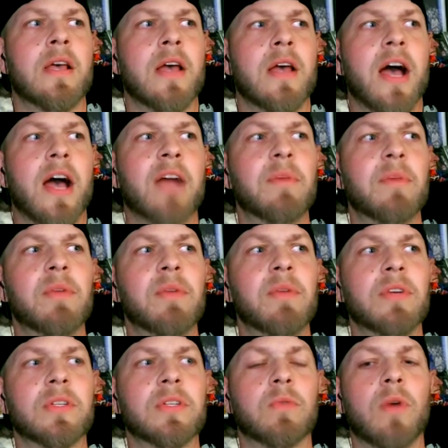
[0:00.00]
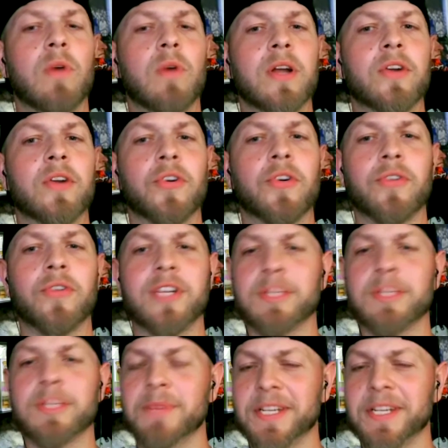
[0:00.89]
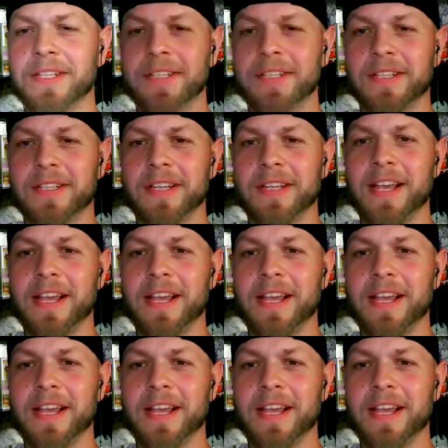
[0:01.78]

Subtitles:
remember it was one Christmas,